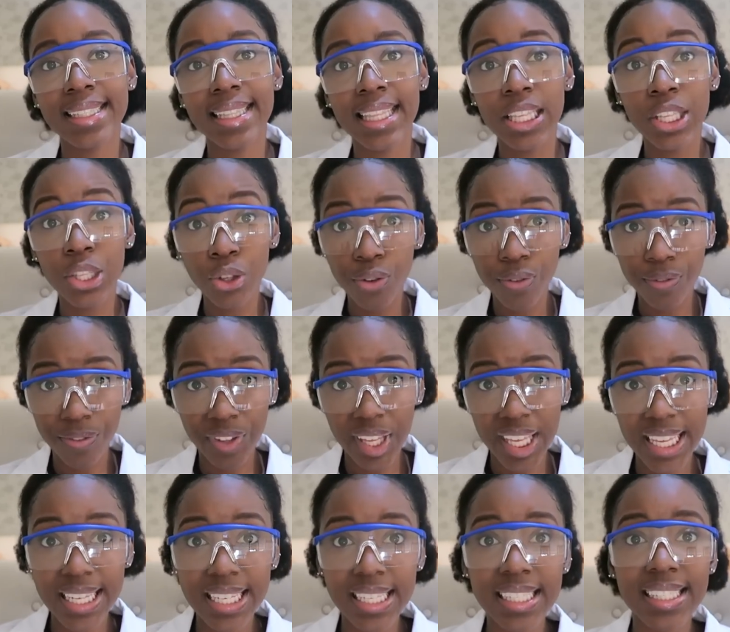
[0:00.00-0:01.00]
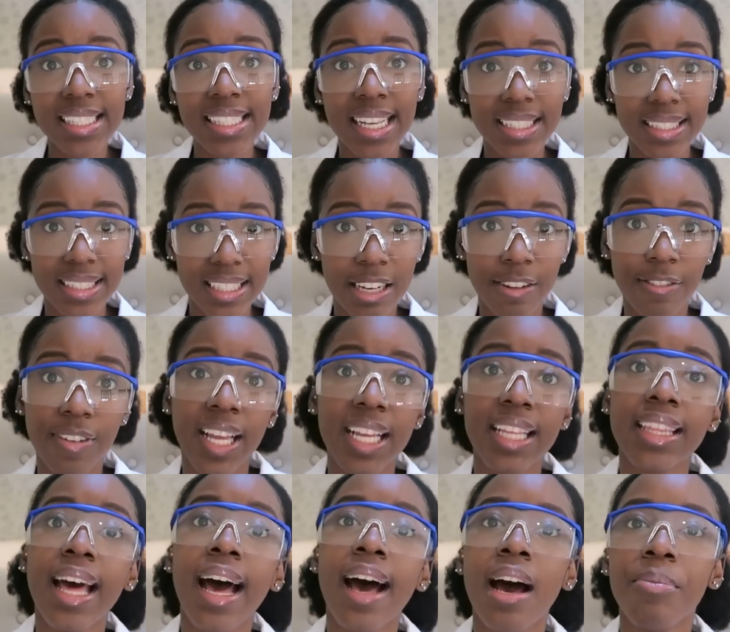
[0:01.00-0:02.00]
the UVs and stuff
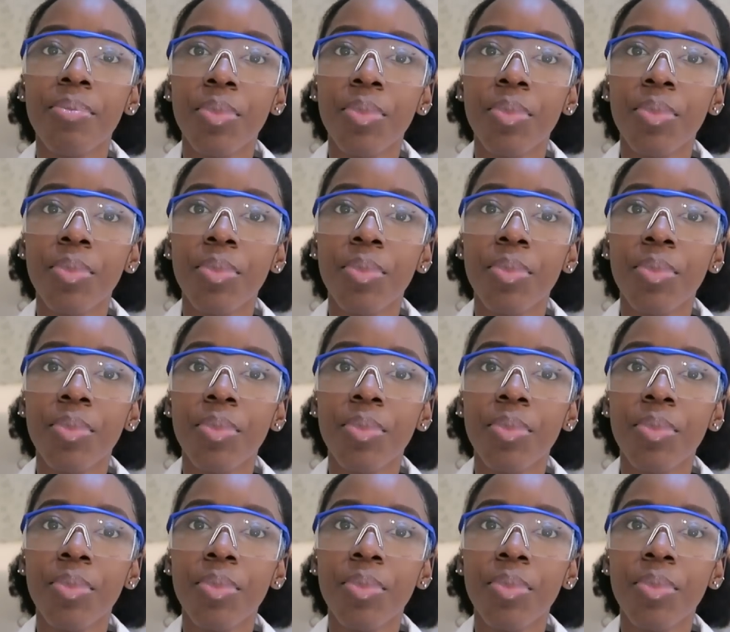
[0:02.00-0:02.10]
like that.